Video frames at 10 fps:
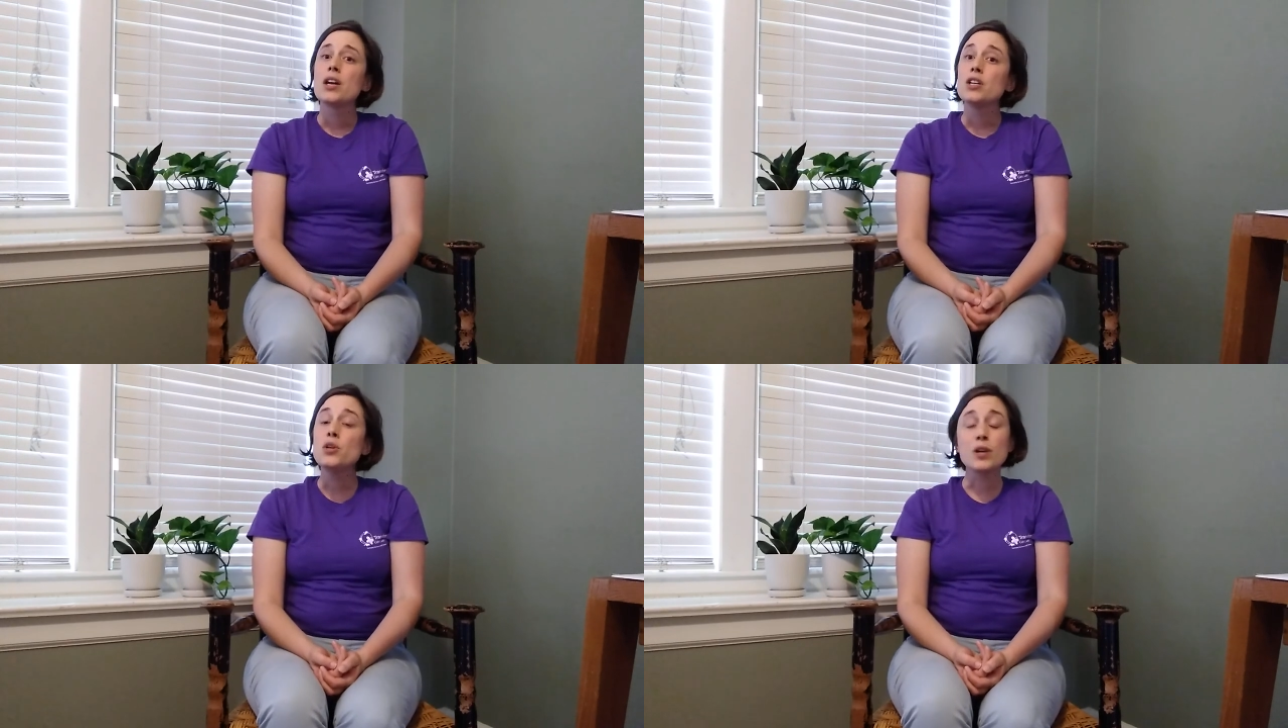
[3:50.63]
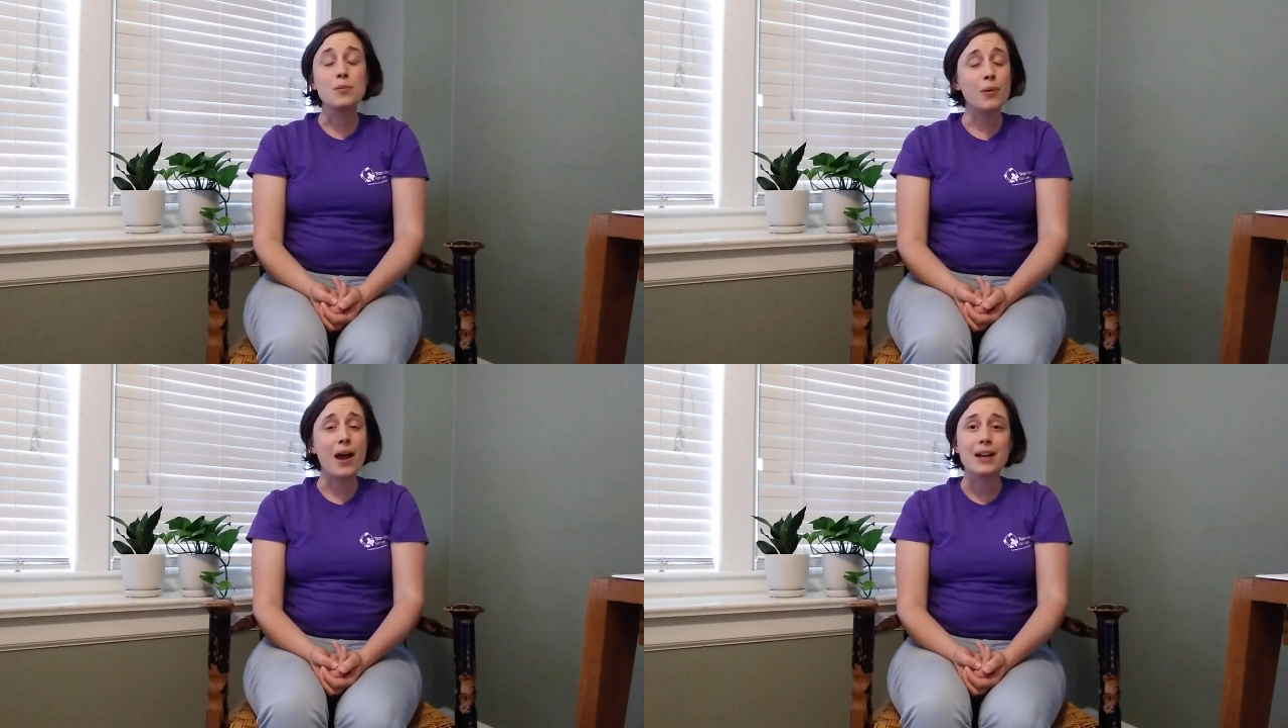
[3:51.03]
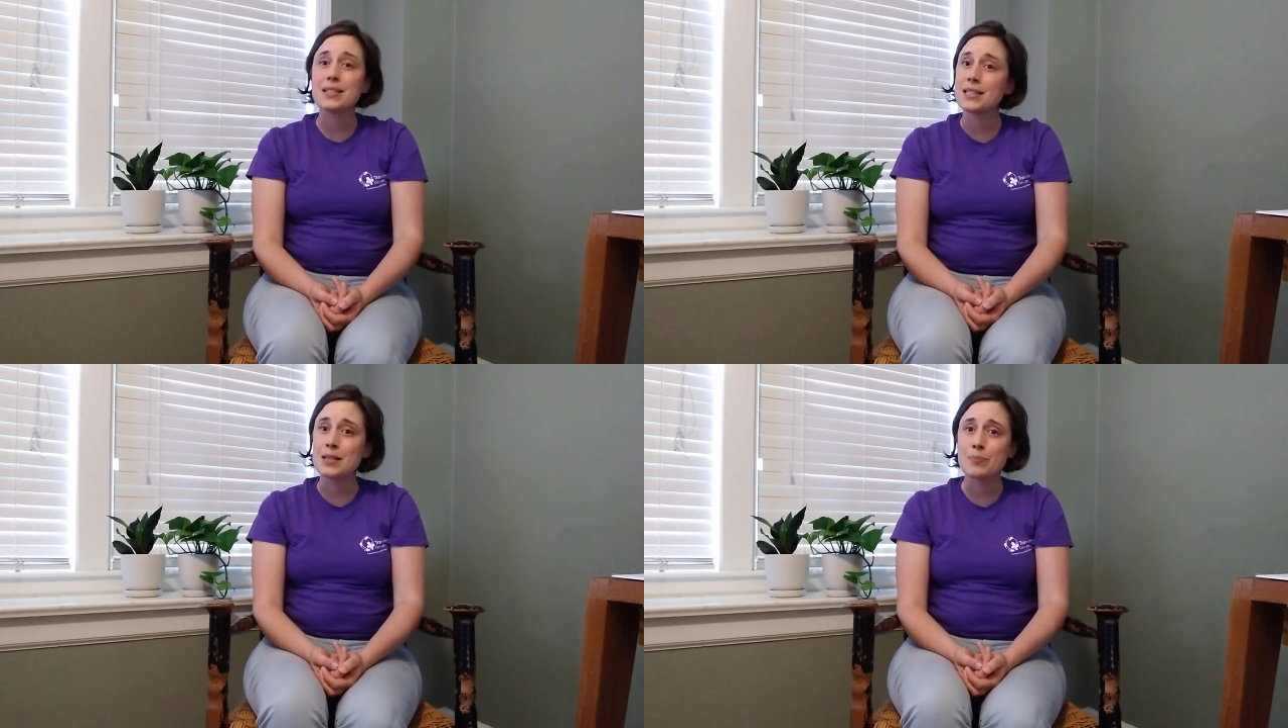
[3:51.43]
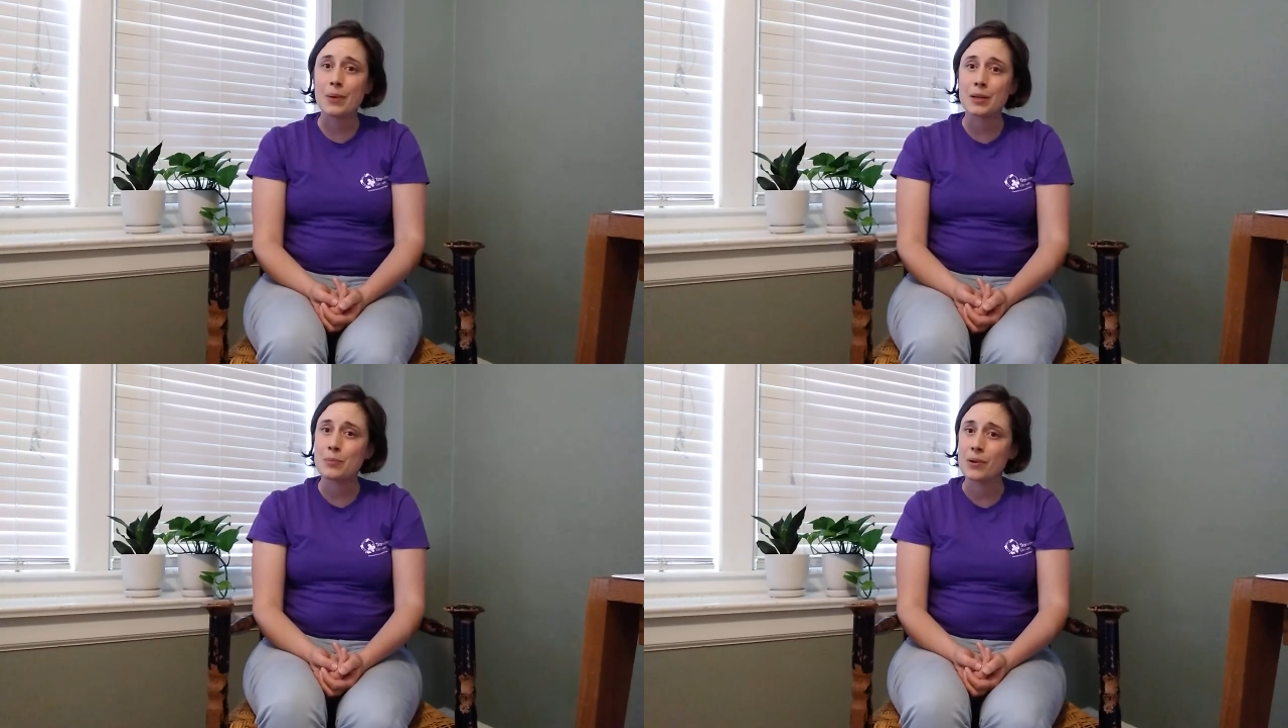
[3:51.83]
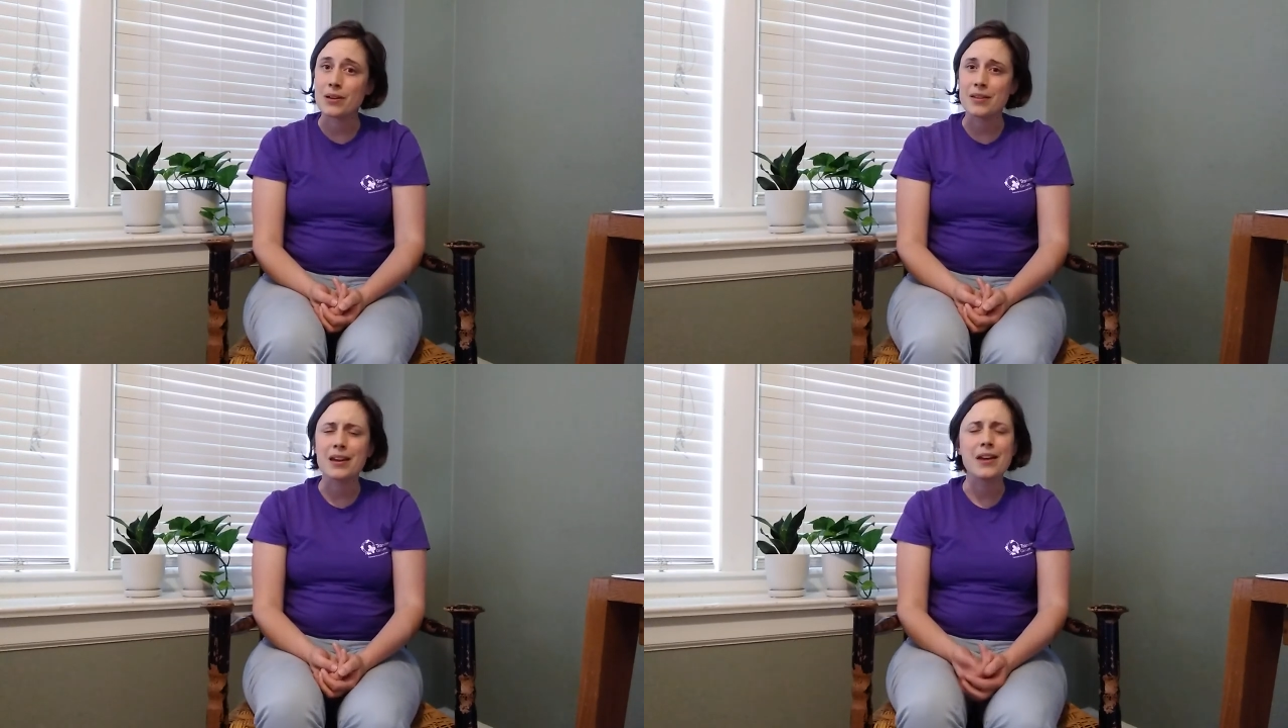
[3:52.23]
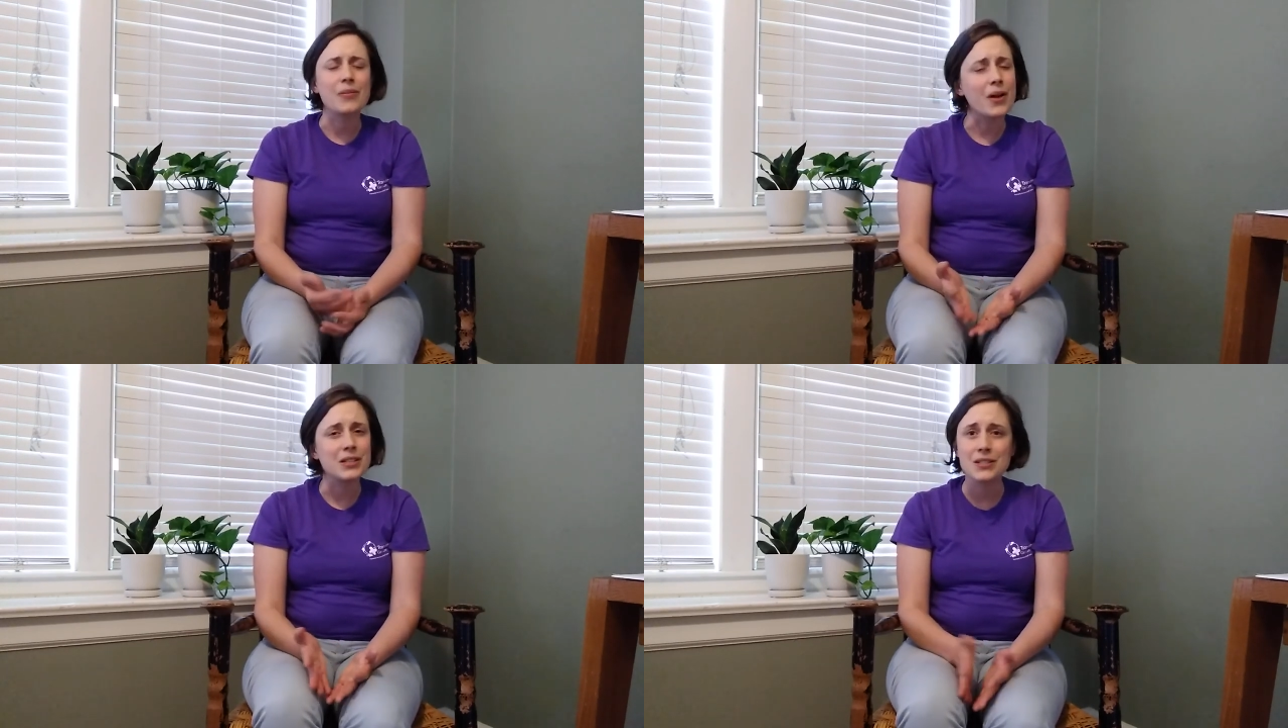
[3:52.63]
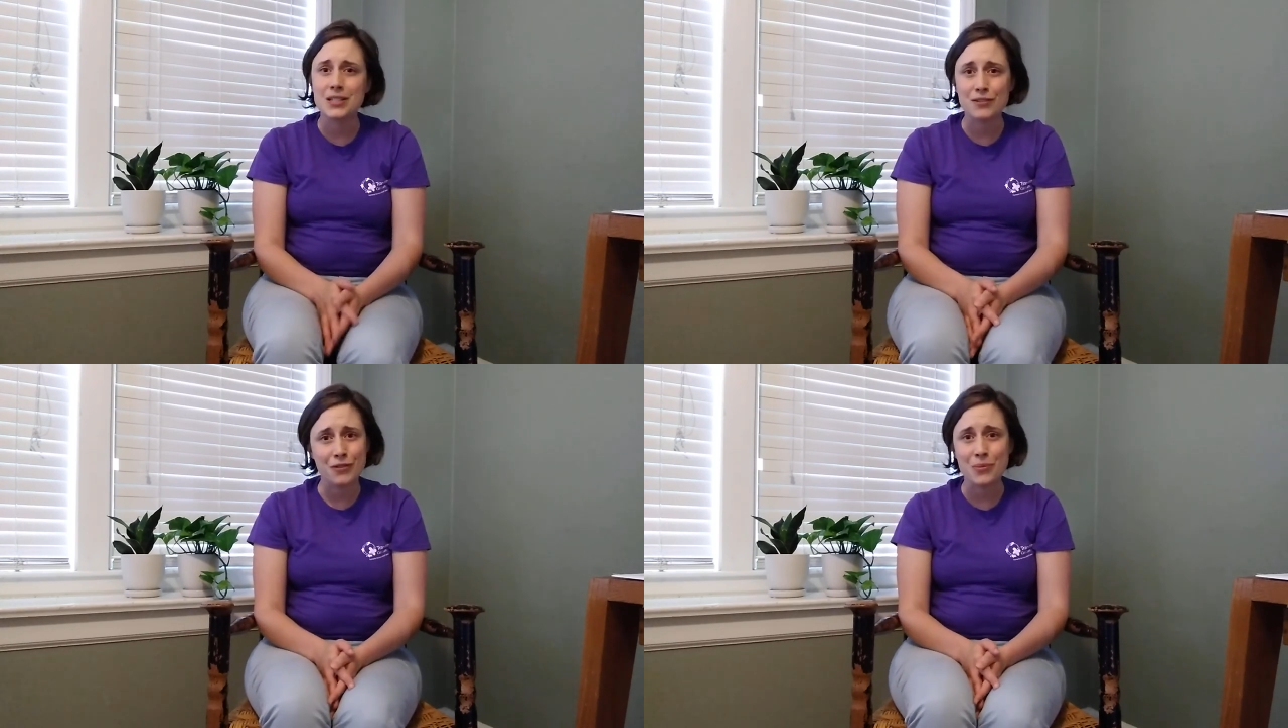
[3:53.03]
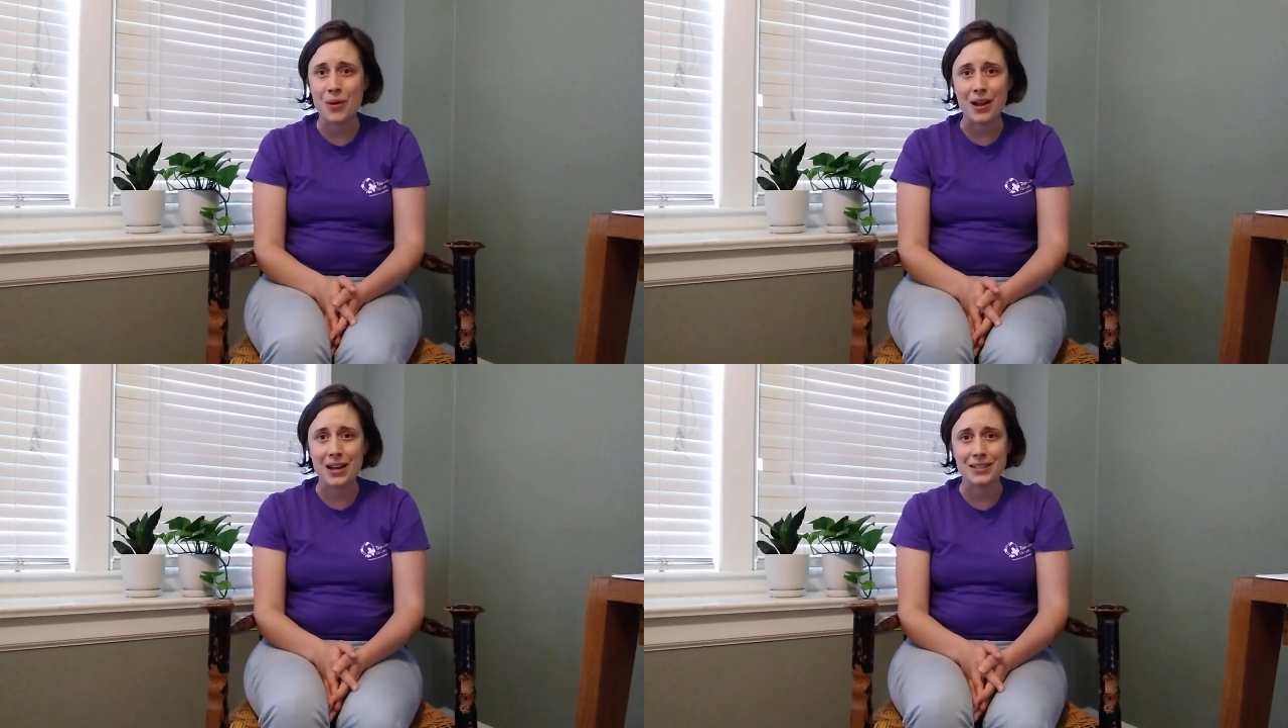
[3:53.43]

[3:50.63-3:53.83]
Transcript: You can practice deep belly breathing in lots of different ways,